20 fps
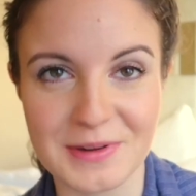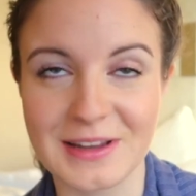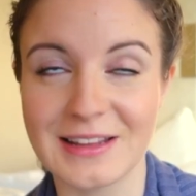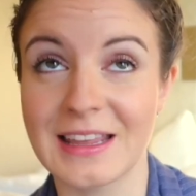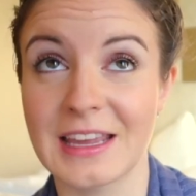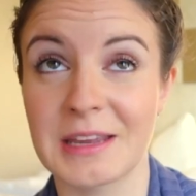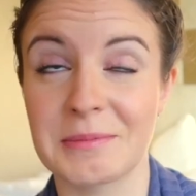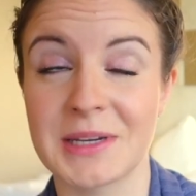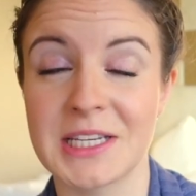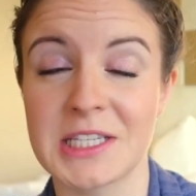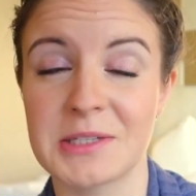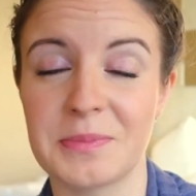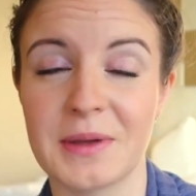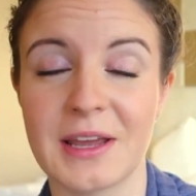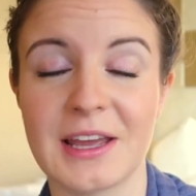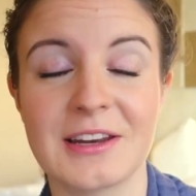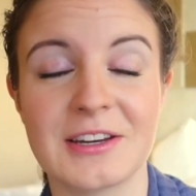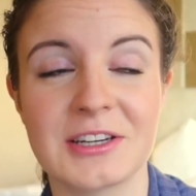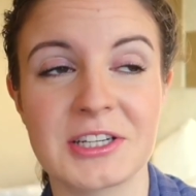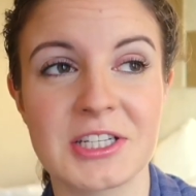but like my
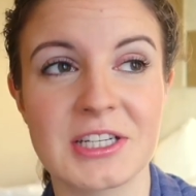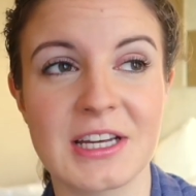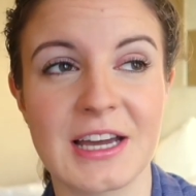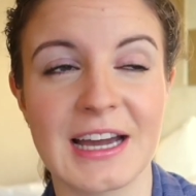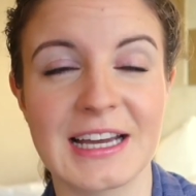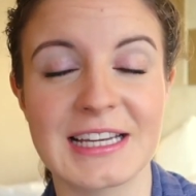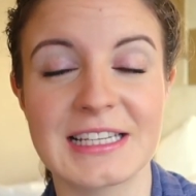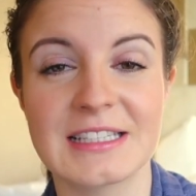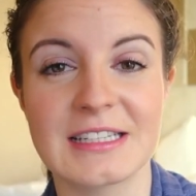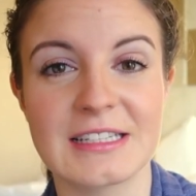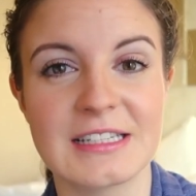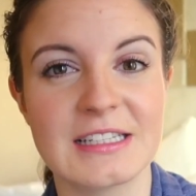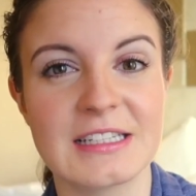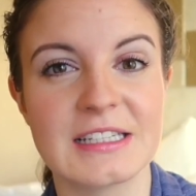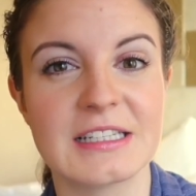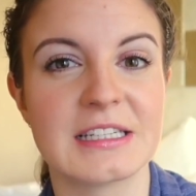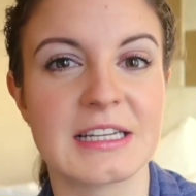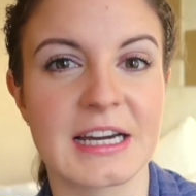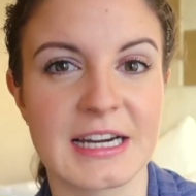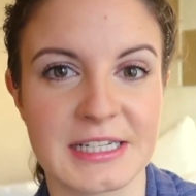Spanish, I
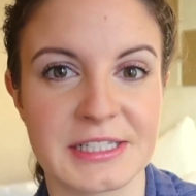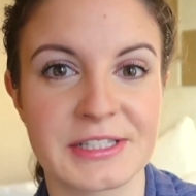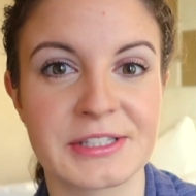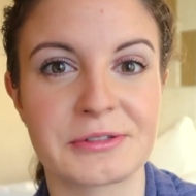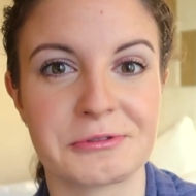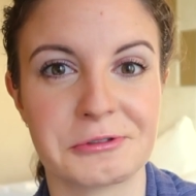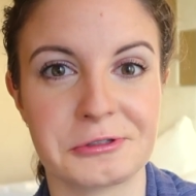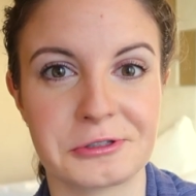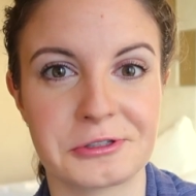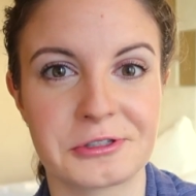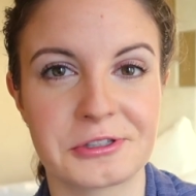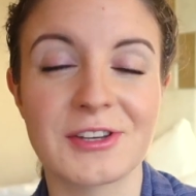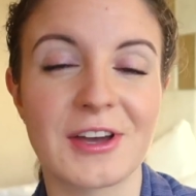studied in high school.